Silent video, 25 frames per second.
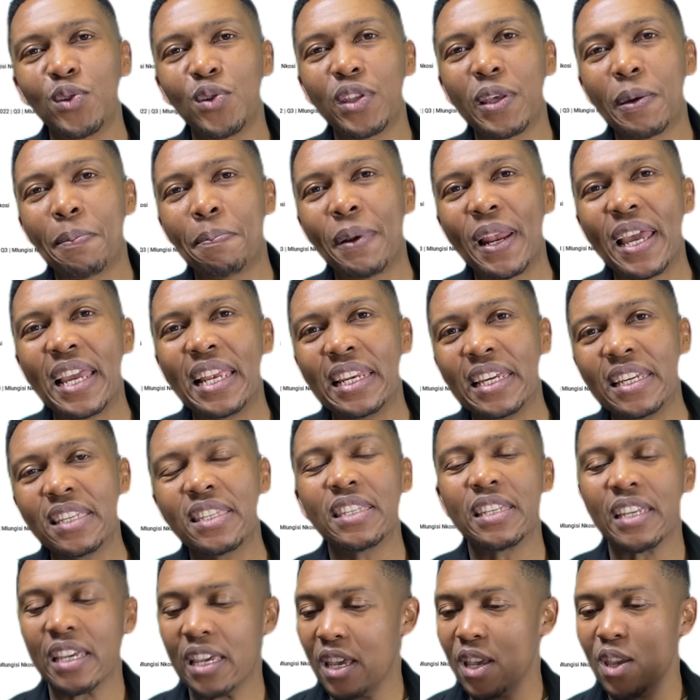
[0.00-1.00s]
the
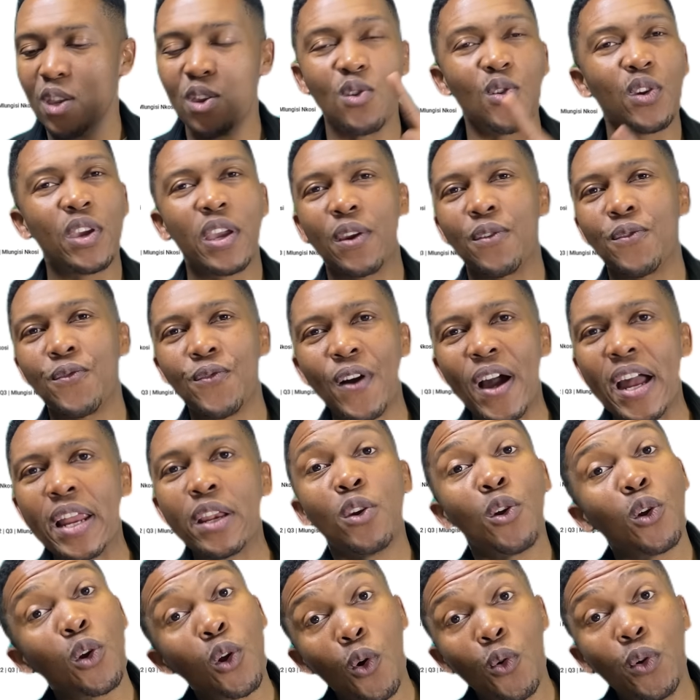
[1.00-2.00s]
playlist. You can find
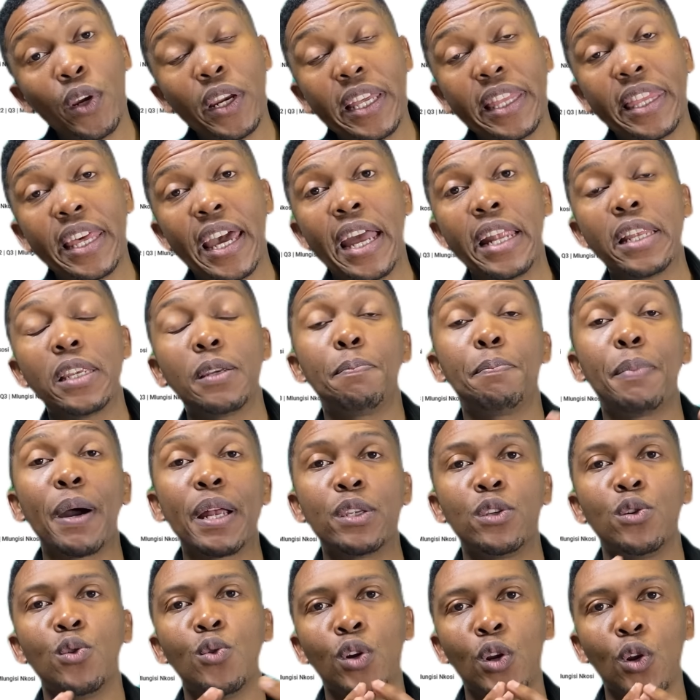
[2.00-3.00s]
not only that,
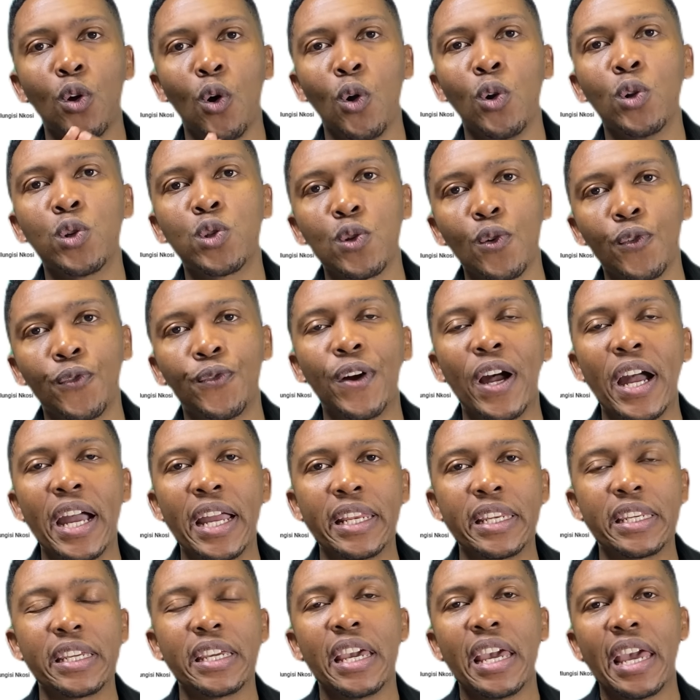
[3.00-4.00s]
but you will also
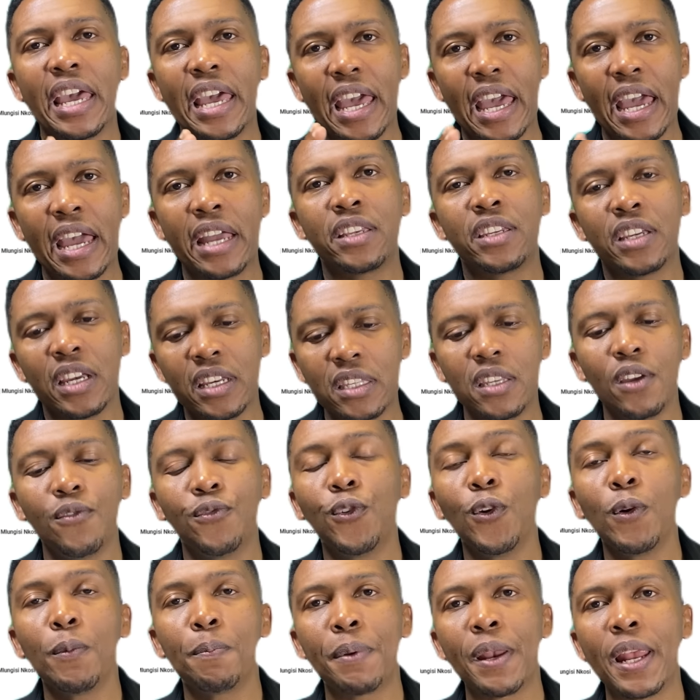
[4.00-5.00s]
find just a
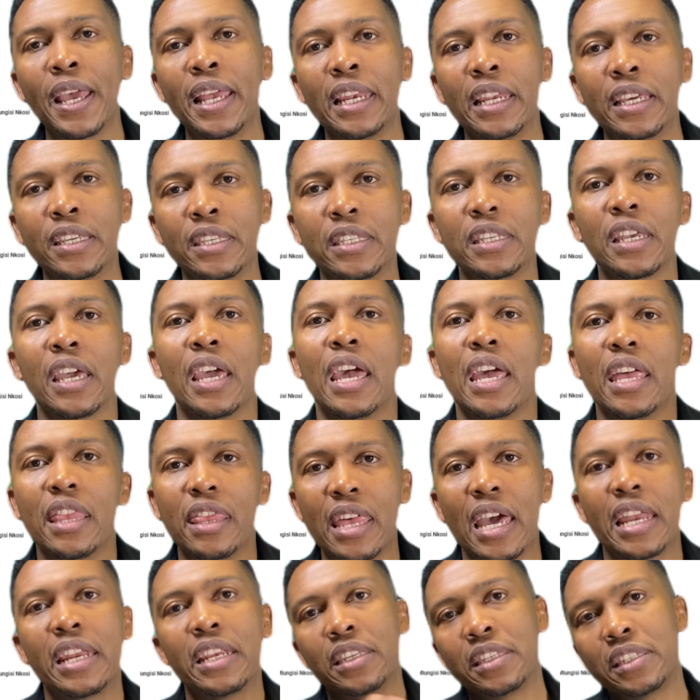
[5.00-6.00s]
full playlist
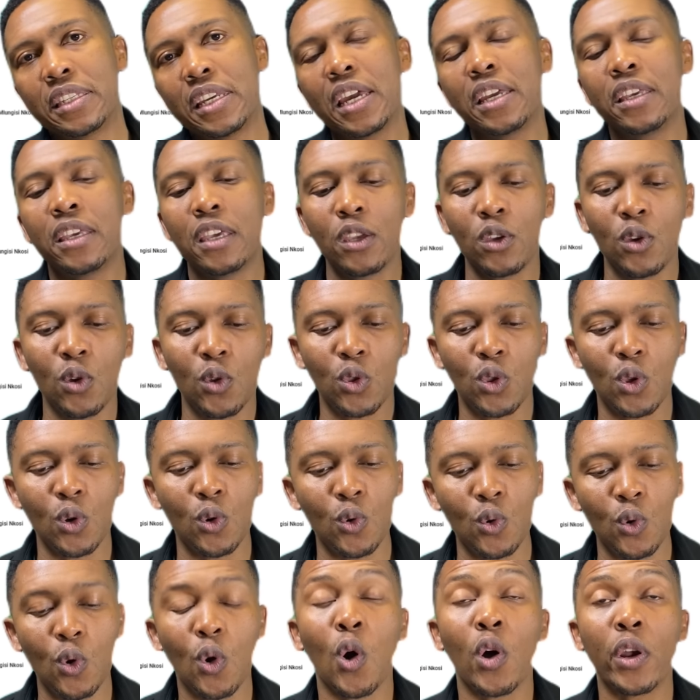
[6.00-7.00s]
that is taking you
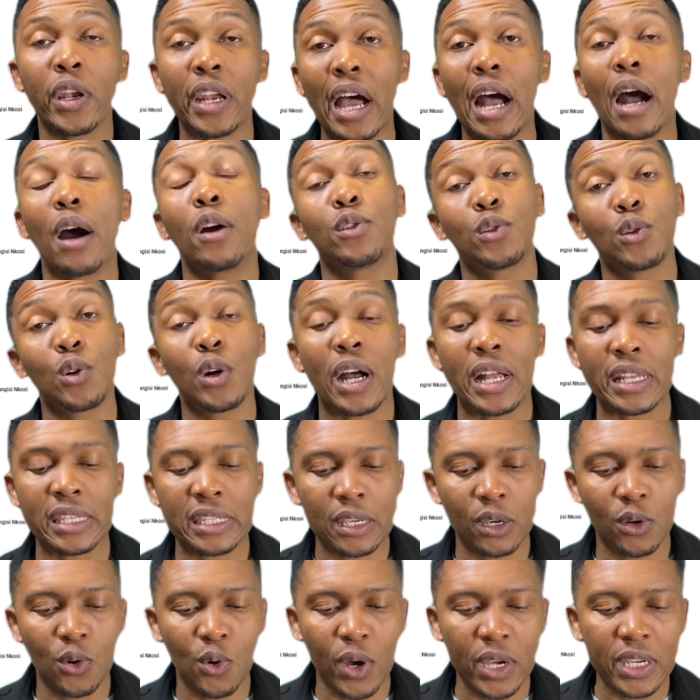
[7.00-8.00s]
through on how to
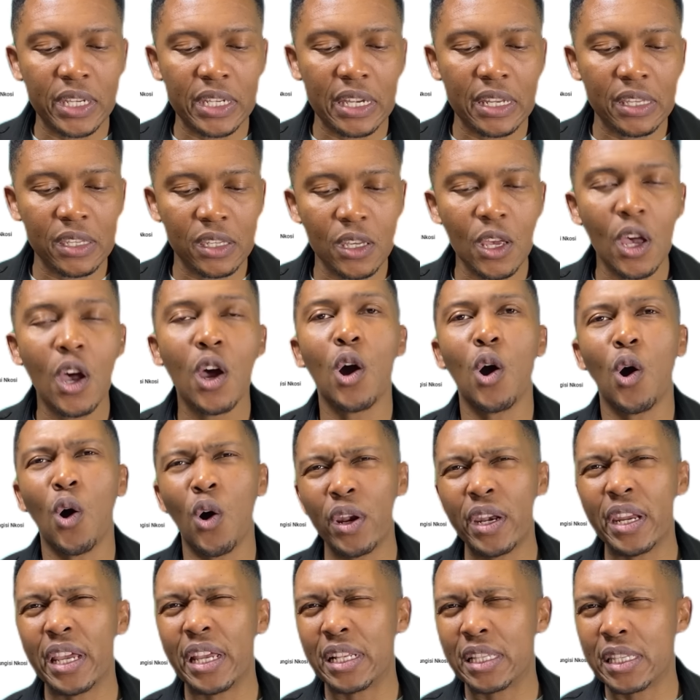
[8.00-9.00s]
answer questions
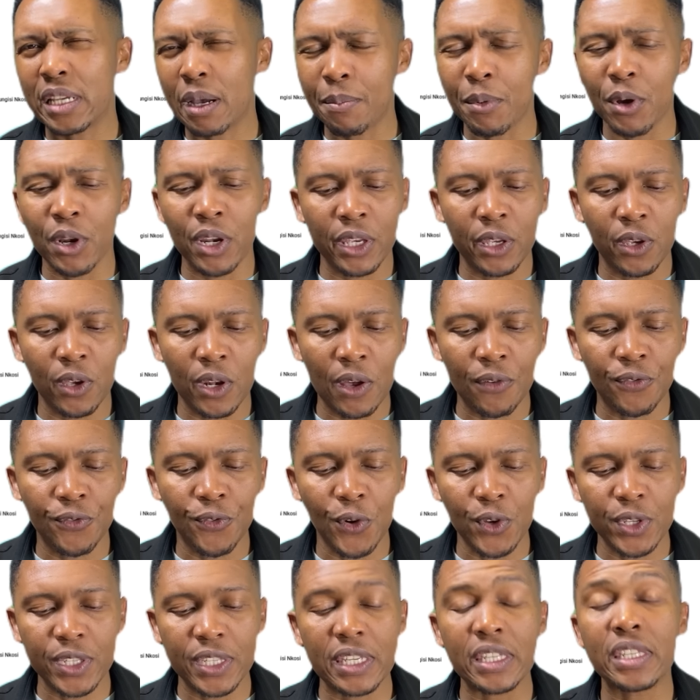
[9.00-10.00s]
on intermolecular
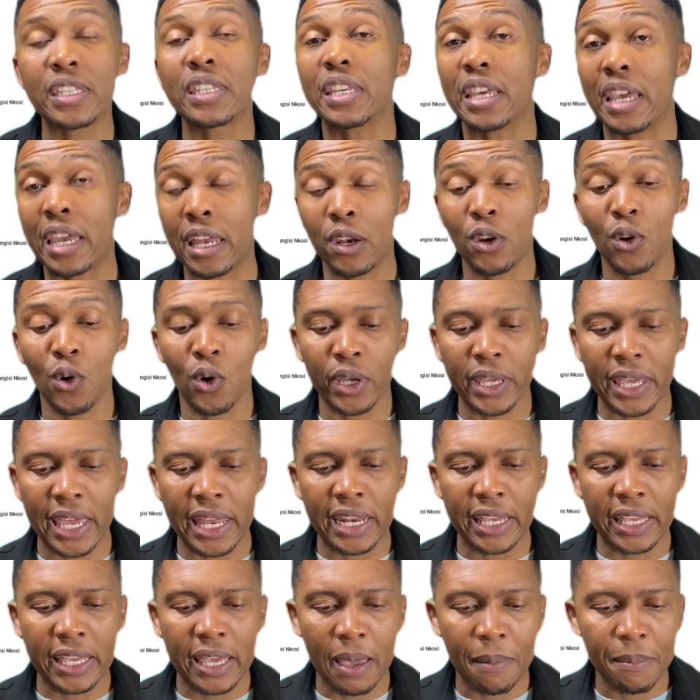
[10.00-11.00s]
forces in
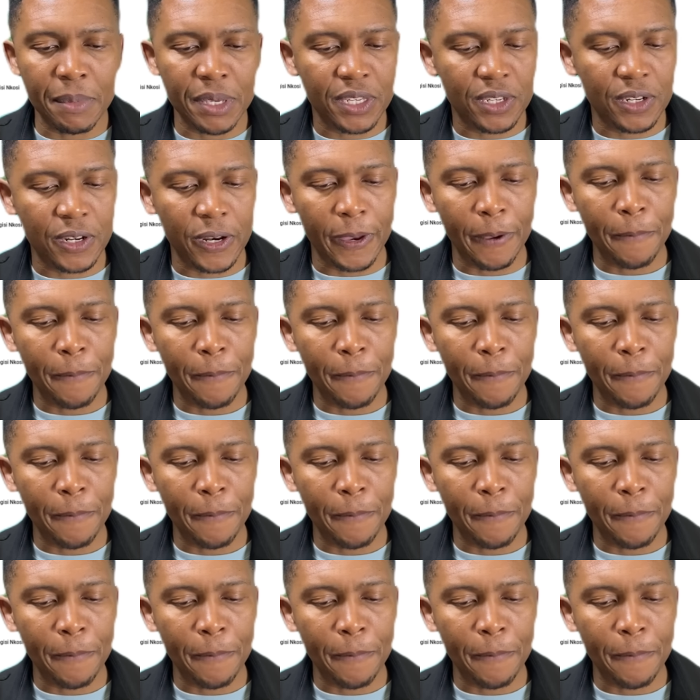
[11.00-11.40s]
organic chemistry.